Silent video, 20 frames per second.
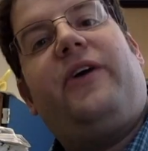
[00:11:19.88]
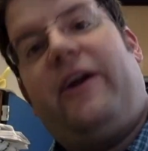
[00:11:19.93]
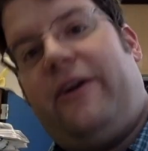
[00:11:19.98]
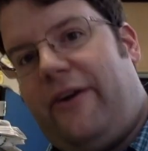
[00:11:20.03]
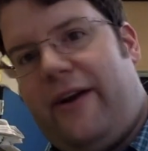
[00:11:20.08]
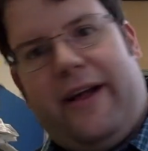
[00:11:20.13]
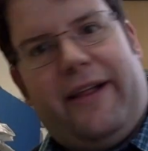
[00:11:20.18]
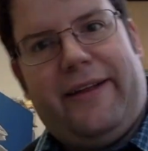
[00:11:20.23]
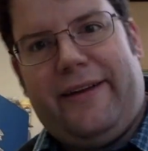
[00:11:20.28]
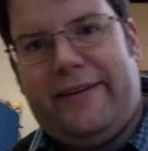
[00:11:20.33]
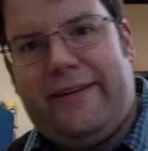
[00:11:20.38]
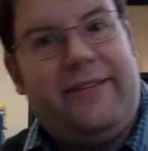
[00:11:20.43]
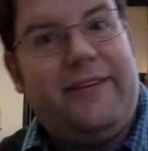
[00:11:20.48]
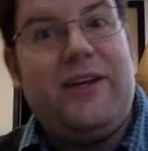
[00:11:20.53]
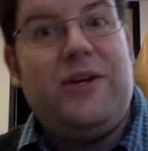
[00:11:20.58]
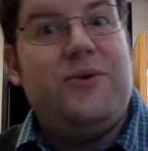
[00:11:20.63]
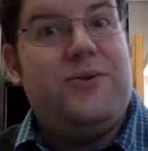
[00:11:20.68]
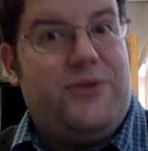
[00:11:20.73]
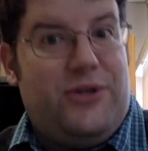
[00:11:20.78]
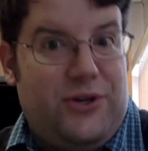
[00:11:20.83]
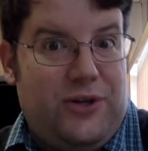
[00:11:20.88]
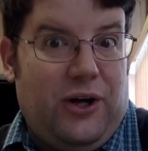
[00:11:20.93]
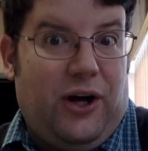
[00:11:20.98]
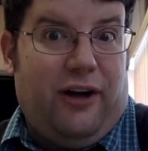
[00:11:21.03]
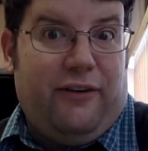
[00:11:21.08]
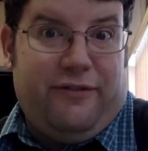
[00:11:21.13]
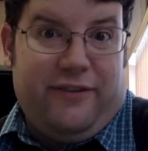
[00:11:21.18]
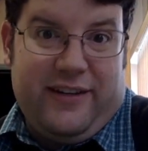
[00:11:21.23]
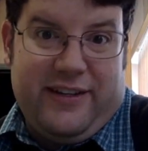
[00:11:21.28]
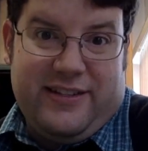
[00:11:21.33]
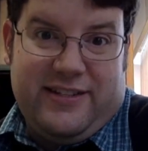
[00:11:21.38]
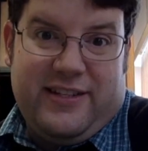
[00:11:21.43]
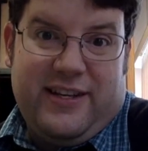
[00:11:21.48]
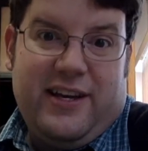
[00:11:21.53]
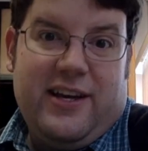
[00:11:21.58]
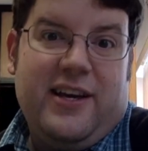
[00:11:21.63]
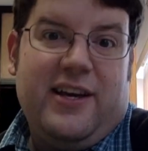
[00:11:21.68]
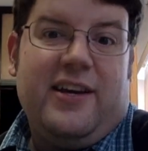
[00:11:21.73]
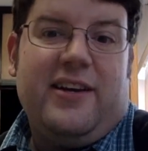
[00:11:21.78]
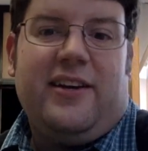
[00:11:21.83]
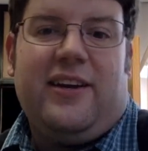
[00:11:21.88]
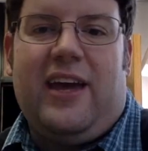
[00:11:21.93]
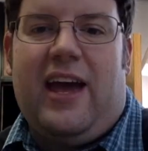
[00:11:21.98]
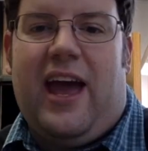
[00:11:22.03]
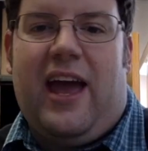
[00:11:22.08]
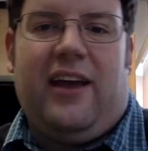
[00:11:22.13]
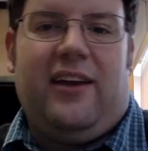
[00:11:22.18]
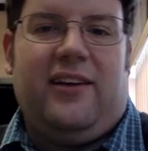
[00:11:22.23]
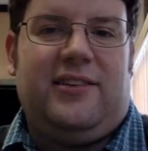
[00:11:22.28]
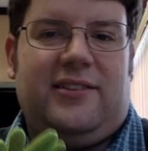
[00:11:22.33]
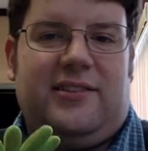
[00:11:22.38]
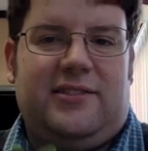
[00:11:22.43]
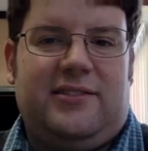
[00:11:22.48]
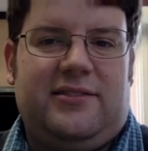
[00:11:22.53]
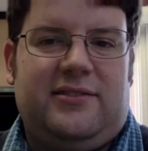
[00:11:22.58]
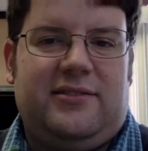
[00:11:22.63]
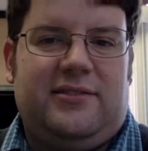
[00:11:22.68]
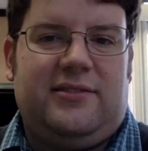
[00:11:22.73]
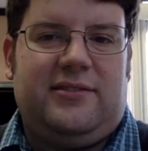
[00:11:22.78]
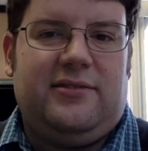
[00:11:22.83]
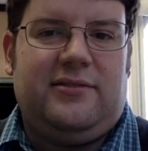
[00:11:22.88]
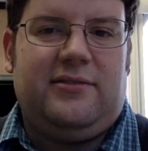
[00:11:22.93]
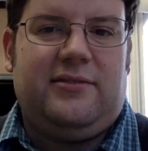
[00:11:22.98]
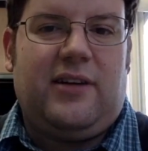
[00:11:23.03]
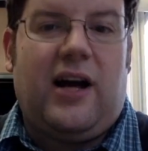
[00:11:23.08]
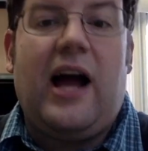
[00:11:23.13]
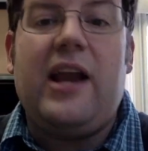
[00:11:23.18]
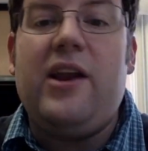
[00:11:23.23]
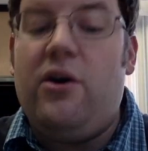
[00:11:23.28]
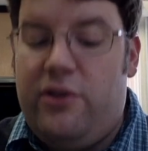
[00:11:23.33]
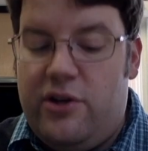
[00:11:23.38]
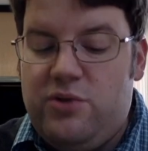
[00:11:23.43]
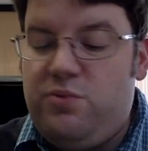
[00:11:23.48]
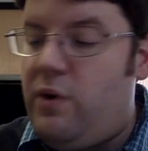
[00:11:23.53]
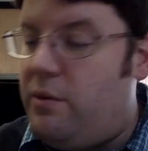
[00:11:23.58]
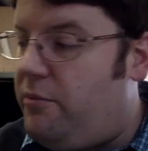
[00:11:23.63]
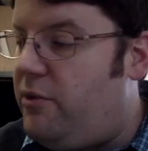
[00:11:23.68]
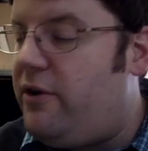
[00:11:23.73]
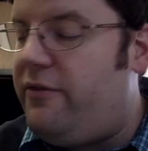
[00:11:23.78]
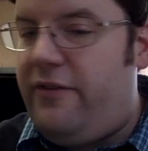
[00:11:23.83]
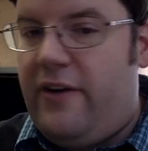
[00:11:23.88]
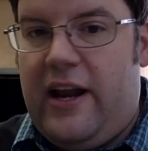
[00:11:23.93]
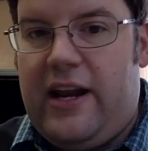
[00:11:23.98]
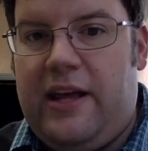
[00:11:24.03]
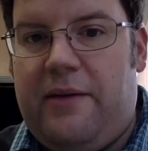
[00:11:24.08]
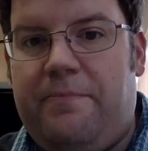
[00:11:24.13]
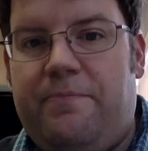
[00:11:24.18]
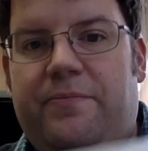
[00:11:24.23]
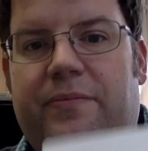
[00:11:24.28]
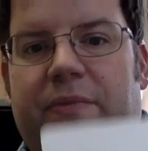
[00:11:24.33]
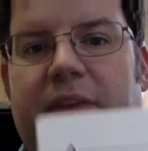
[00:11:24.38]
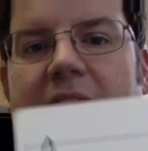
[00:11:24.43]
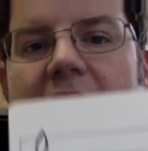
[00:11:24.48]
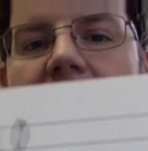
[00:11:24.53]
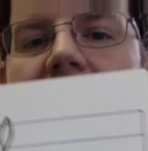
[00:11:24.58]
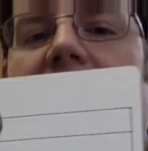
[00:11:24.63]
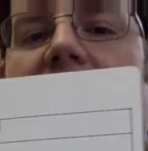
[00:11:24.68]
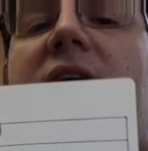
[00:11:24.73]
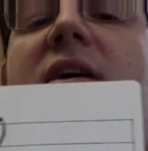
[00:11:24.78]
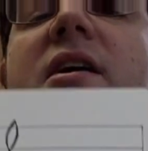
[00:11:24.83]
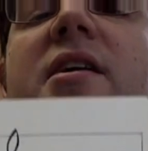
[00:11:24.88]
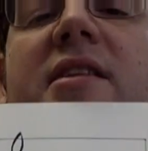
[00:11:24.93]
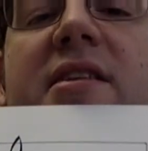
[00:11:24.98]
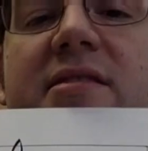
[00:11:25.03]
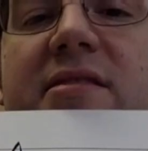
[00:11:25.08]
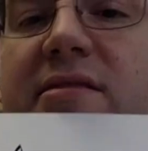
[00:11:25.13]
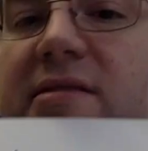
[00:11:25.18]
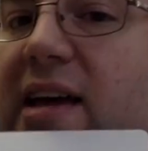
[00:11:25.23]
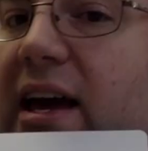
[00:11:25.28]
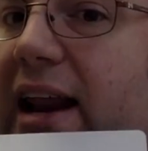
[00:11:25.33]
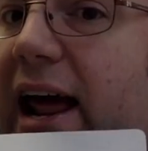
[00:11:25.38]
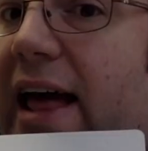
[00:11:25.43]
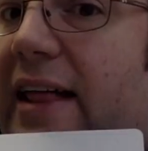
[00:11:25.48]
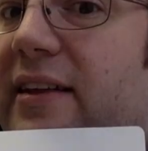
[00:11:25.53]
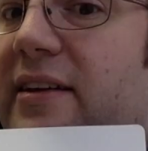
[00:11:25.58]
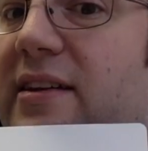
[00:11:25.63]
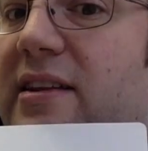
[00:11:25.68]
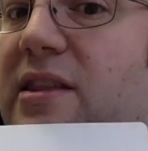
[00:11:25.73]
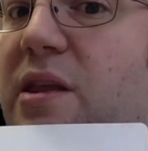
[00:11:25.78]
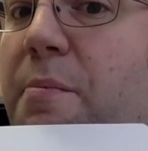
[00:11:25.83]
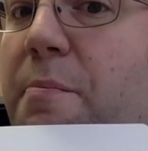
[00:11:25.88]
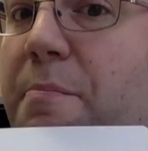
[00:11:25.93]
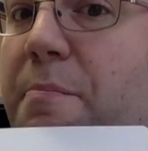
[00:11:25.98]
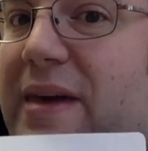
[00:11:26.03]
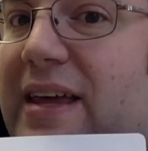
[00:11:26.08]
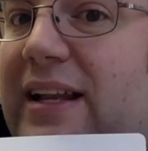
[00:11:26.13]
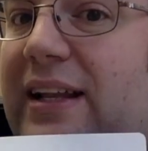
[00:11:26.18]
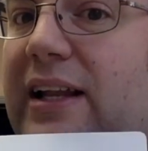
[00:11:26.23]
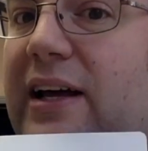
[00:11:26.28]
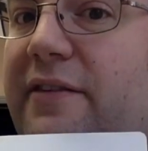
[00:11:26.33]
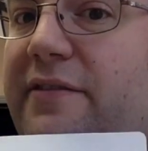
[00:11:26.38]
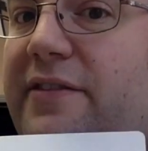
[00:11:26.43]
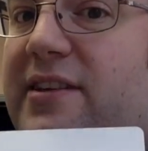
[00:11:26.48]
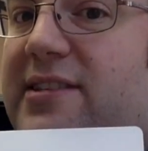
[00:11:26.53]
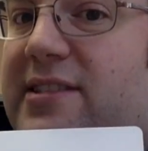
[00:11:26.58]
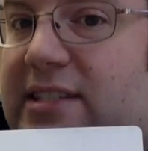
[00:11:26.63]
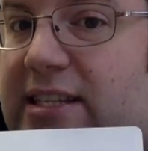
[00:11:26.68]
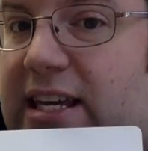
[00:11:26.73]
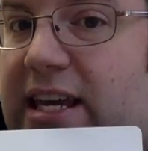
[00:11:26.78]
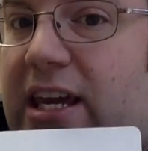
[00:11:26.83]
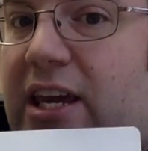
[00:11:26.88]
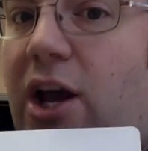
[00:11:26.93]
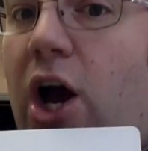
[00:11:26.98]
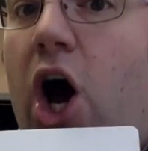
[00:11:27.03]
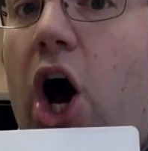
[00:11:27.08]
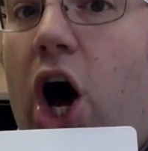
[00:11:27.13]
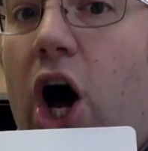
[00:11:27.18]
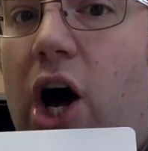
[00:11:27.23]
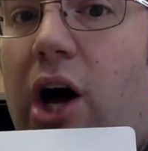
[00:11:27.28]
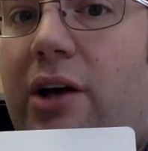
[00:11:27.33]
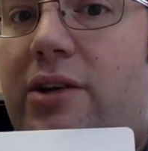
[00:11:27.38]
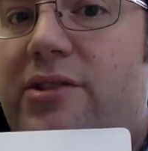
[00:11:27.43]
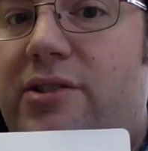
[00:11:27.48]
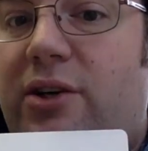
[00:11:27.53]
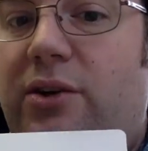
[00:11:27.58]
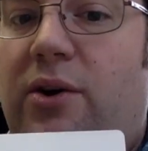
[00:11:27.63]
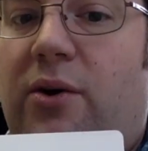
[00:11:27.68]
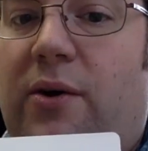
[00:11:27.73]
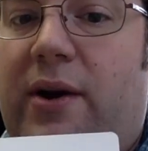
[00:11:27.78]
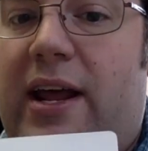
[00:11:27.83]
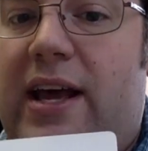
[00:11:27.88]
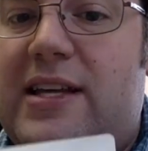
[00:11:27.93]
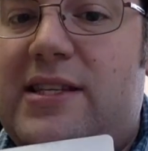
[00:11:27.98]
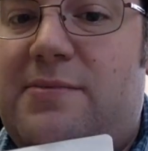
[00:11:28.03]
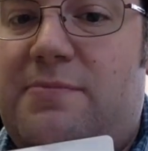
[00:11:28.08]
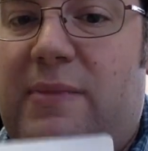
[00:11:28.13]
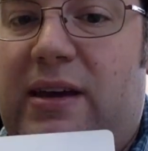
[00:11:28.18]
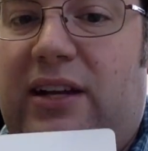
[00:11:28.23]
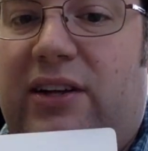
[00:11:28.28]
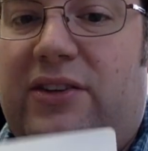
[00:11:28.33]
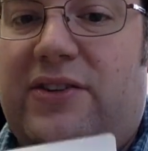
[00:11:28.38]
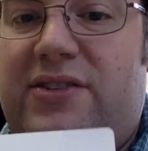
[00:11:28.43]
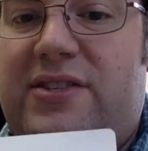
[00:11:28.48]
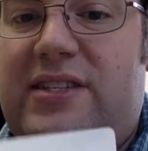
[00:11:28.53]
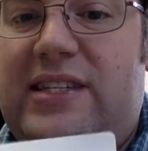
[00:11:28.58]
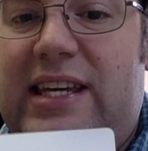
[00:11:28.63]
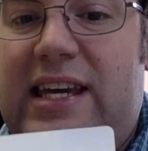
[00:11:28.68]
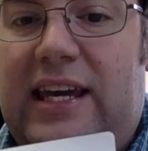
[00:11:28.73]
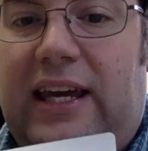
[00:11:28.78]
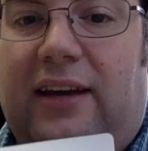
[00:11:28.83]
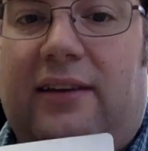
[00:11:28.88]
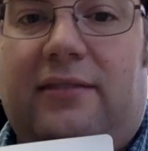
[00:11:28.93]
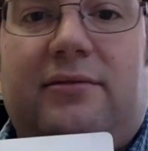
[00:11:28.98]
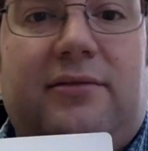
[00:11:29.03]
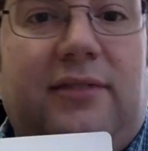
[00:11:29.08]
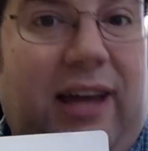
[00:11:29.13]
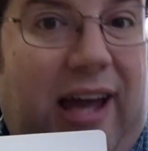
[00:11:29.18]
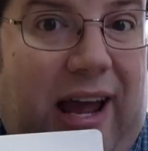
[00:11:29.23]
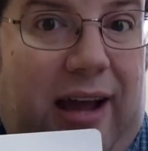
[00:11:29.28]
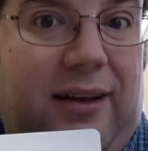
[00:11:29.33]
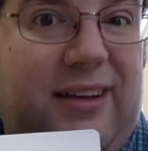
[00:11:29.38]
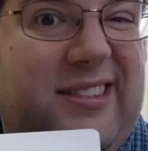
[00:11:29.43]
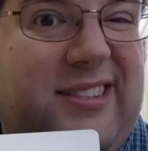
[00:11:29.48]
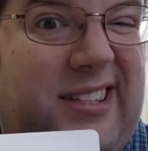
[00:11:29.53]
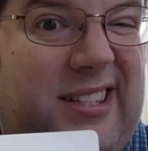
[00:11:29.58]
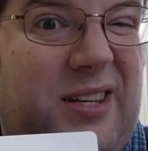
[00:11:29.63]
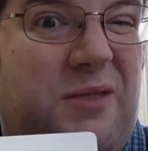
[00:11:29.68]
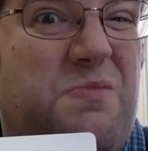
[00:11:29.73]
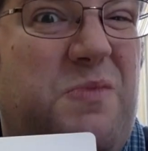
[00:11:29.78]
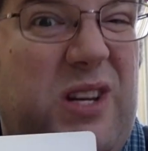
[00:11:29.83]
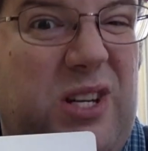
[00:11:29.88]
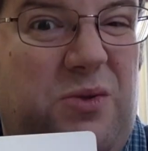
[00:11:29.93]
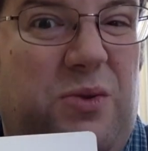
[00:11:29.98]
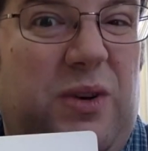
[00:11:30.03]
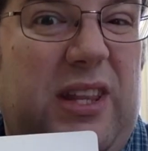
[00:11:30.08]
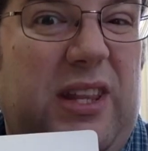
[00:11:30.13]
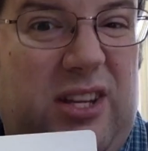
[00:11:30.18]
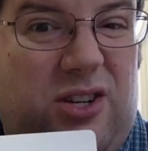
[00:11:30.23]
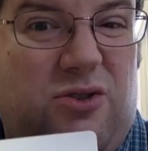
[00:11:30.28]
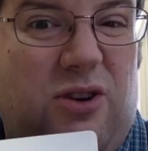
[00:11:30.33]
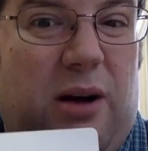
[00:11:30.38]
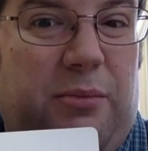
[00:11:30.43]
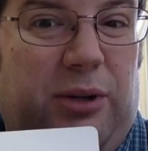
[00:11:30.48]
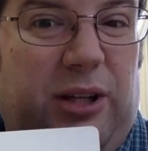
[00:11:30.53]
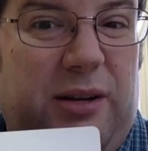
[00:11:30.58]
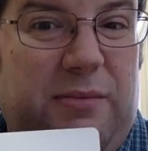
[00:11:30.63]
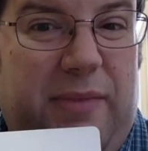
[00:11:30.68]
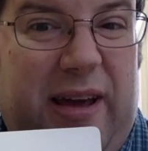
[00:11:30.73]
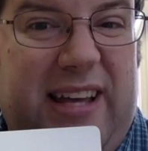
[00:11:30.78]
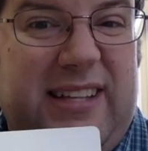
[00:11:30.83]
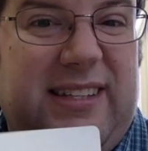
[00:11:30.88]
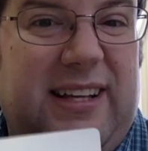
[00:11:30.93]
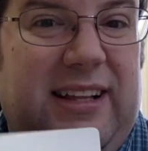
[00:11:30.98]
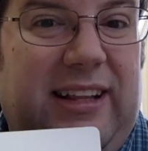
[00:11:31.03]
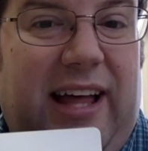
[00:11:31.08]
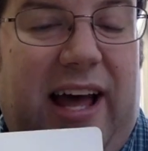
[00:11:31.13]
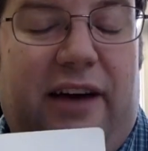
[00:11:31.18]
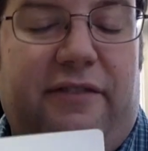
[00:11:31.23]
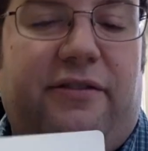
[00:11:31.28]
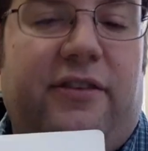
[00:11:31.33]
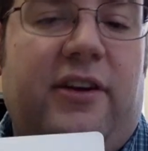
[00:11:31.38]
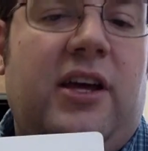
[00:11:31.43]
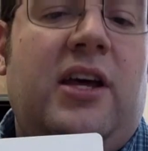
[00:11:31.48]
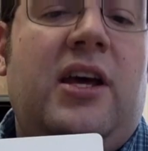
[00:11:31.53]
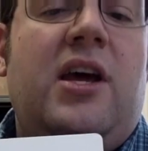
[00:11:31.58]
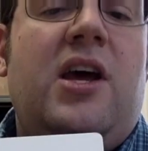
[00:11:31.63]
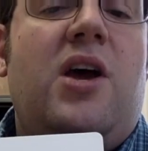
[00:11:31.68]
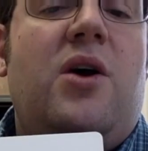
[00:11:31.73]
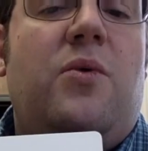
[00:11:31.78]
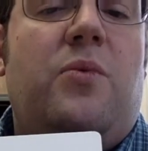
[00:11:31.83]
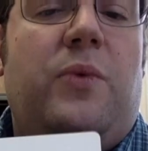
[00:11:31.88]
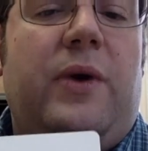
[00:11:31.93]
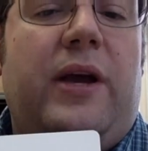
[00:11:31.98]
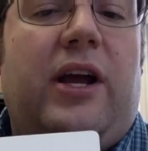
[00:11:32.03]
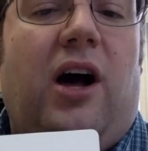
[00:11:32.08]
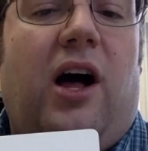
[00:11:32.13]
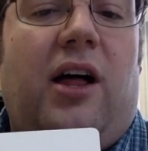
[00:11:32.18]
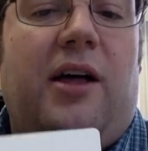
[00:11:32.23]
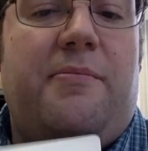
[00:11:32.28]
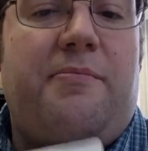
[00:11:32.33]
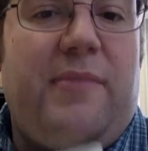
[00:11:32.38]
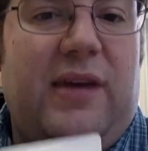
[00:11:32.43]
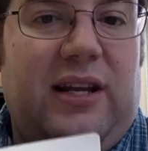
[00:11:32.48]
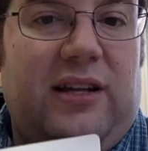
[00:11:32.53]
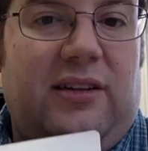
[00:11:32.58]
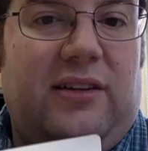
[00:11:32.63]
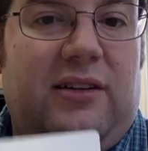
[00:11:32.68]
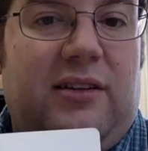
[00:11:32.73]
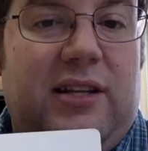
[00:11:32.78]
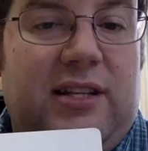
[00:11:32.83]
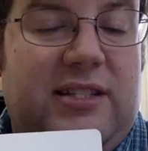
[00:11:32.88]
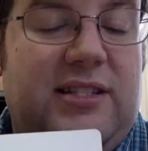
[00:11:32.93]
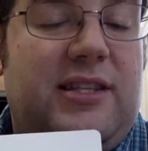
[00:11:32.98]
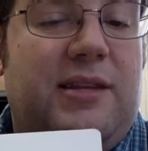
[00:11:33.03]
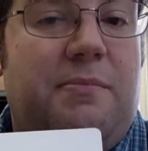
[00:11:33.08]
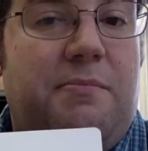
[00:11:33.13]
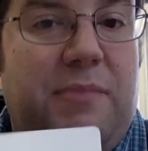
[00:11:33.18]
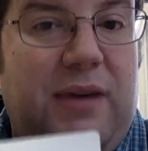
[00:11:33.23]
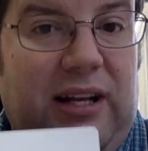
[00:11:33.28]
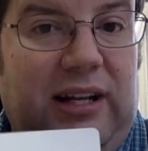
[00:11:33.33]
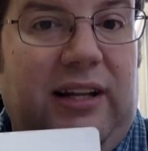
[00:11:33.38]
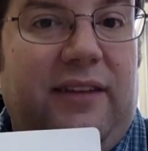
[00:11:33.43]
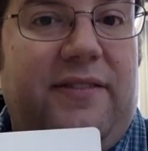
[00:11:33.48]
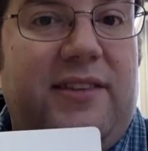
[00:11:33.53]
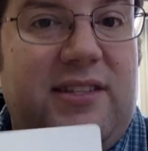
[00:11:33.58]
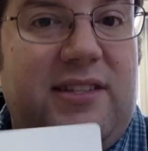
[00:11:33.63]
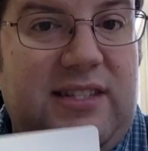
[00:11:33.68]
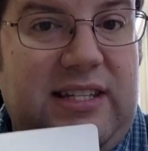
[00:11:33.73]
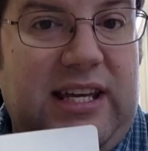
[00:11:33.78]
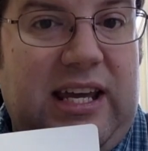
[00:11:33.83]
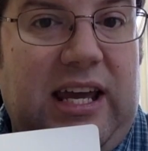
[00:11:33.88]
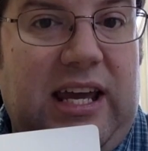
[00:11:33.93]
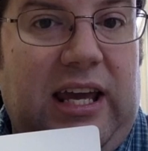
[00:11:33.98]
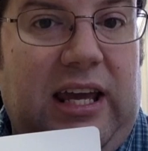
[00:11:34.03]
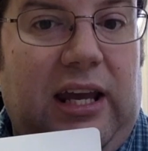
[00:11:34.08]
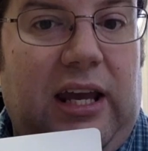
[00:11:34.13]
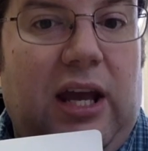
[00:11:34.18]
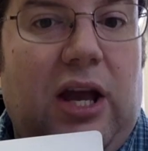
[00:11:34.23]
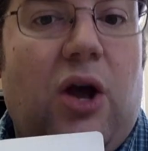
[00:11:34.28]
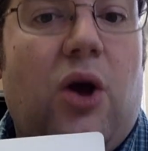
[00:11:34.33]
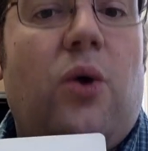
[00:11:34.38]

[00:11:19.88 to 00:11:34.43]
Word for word: Crater Island. They used the dolphins. Okay. I know there's one more, Freddy. Okay. This is that island in the middle of the sea, also known as Middle C. Okay, because it's in between the treble and bass clef. We call it middle. It's the middle of the sea.